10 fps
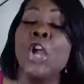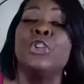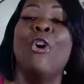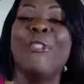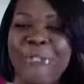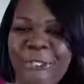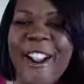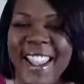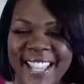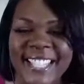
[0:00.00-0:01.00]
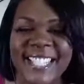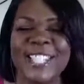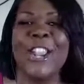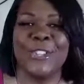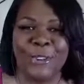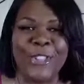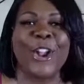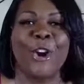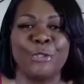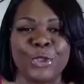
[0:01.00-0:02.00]
Your friends, you're
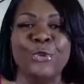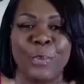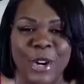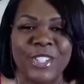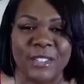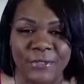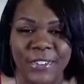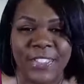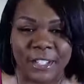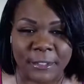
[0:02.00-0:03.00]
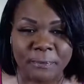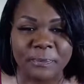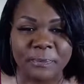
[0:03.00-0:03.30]
the go-to person for them.